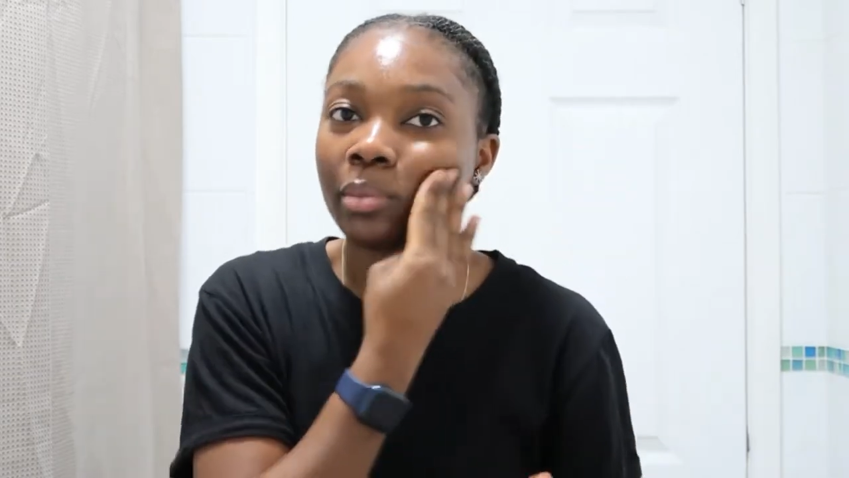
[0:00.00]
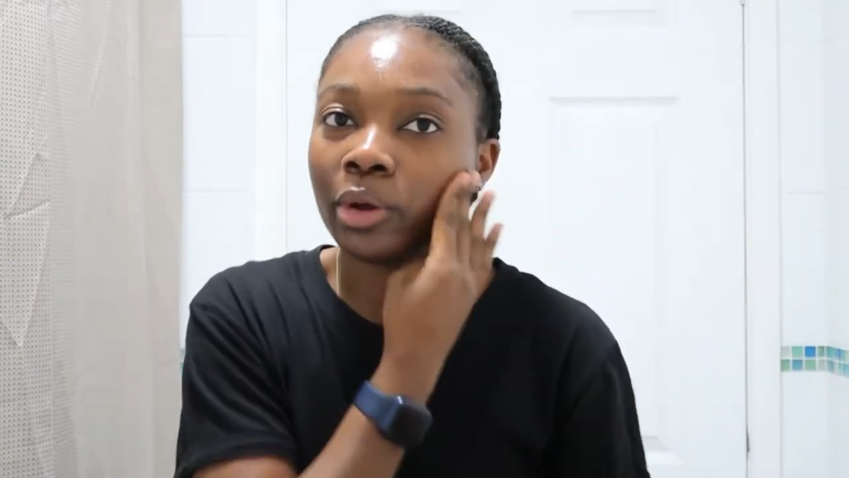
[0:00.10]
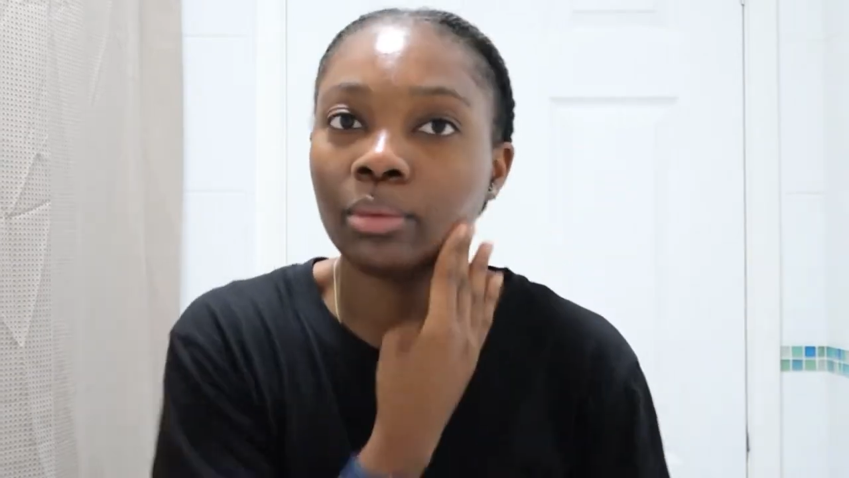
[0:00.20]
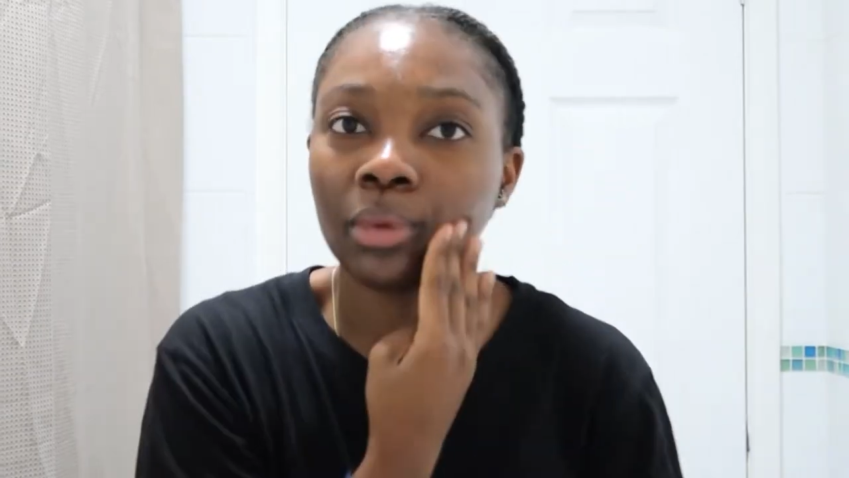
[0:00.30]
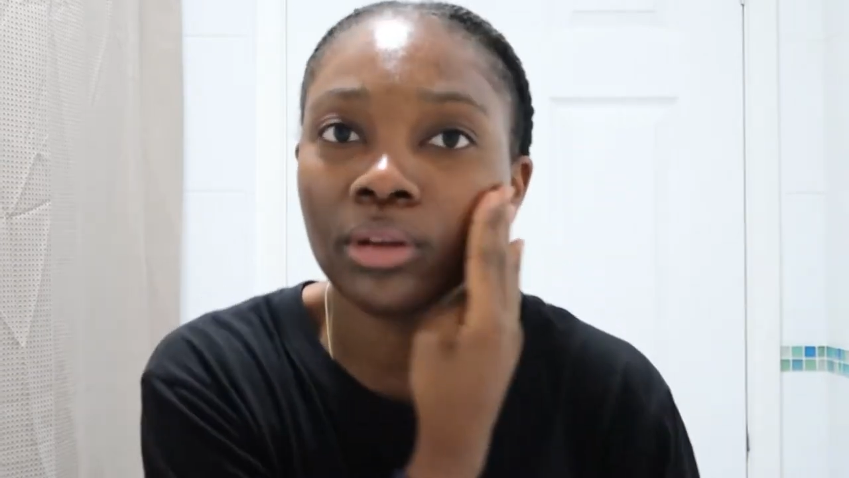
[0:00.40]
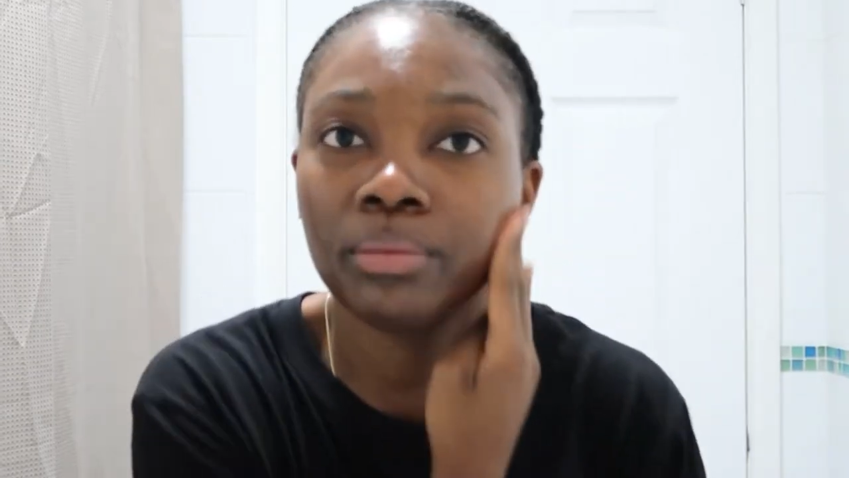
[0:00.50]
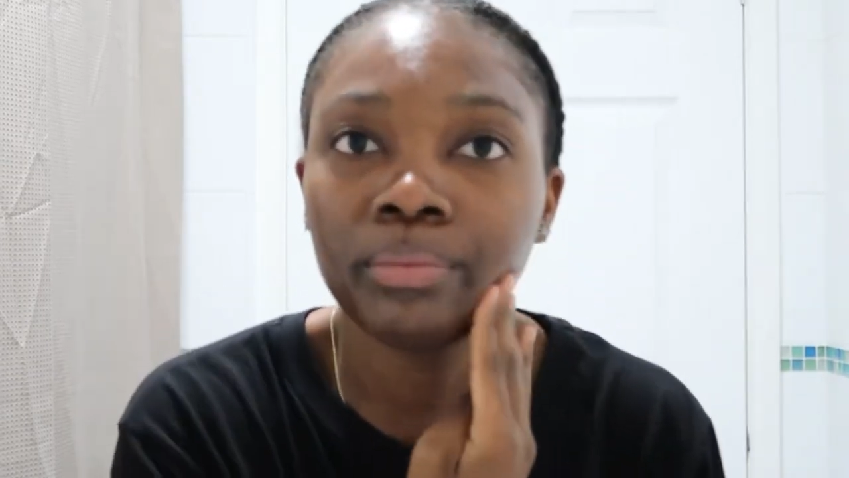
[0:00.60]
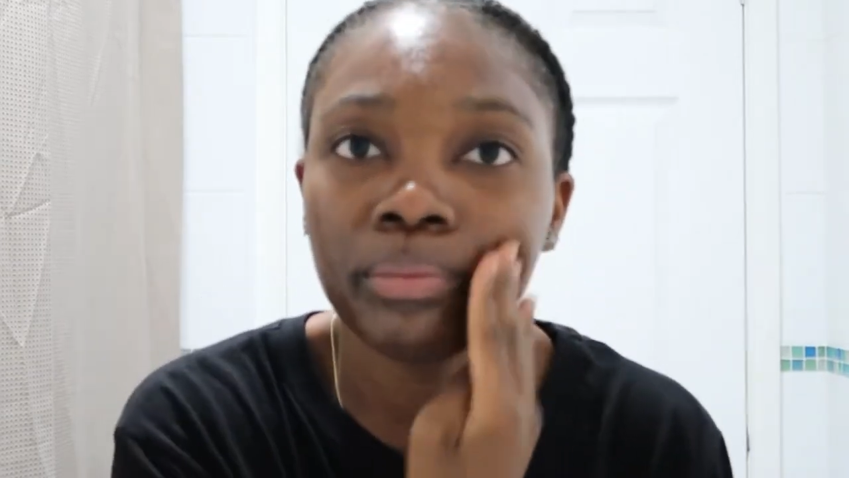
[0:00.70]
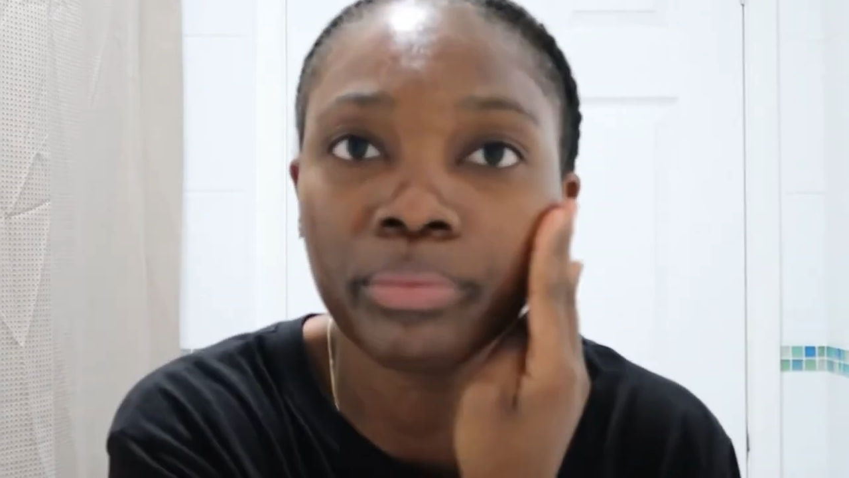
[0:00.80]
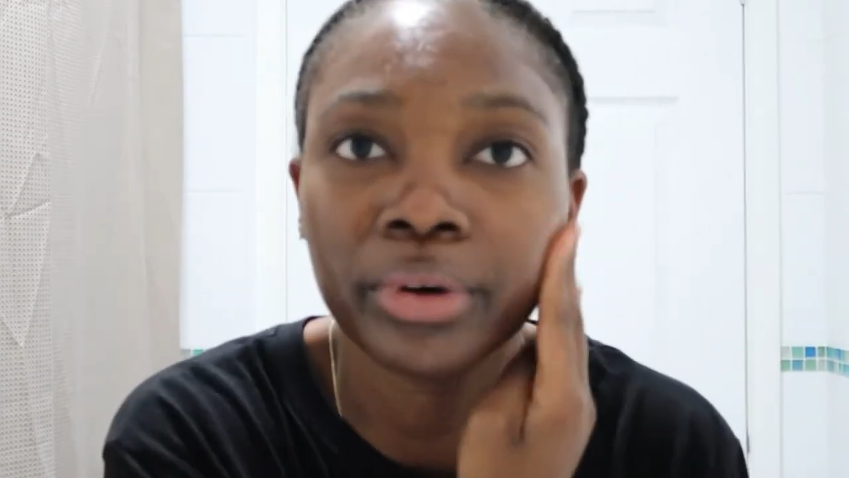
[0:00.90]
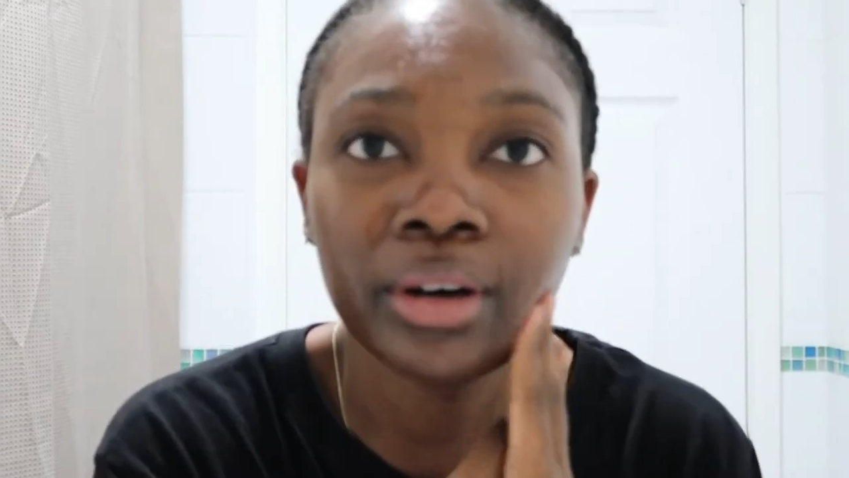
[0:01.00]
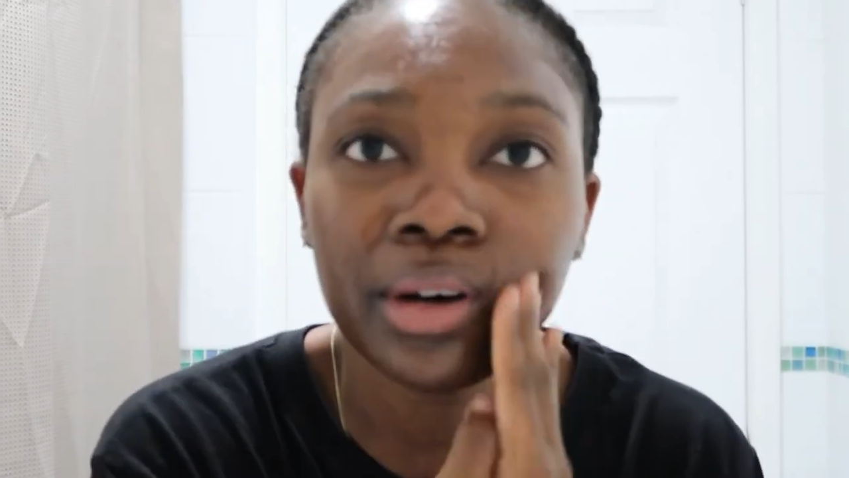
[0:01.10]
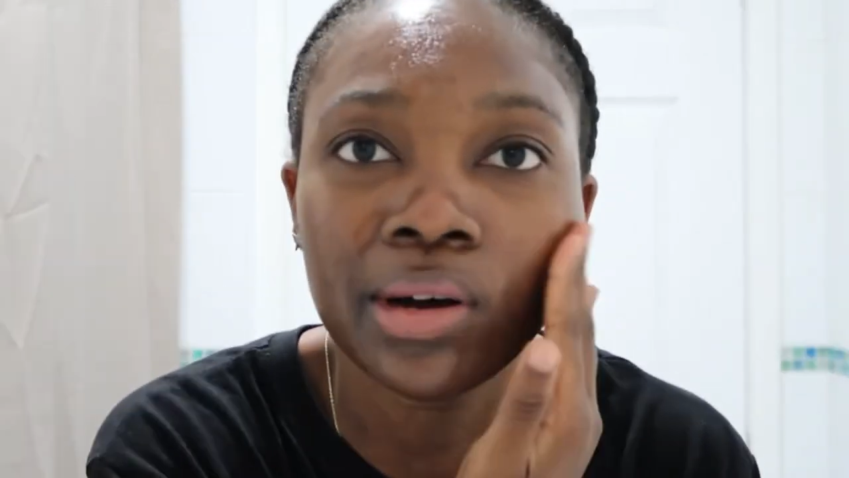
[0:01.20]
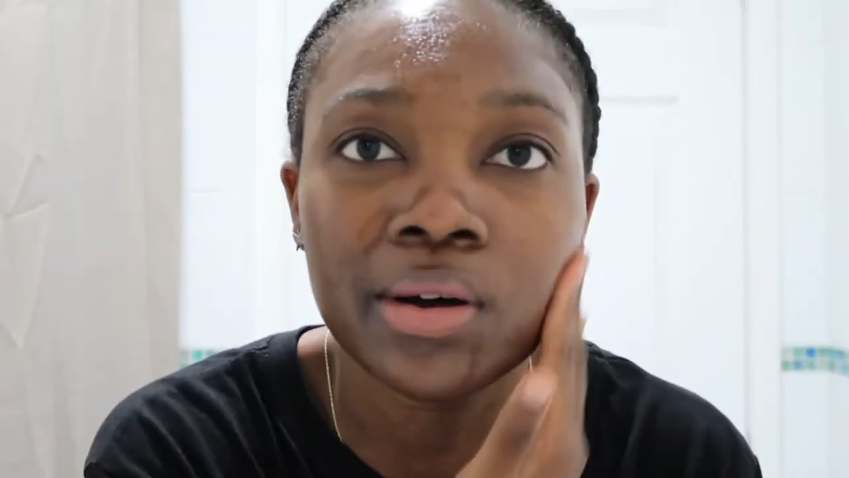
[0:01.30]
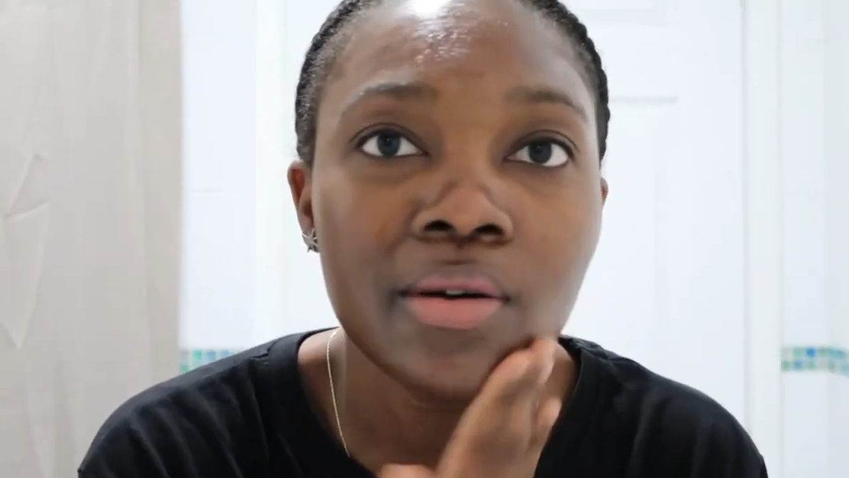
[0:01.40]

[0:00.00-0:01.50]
moment but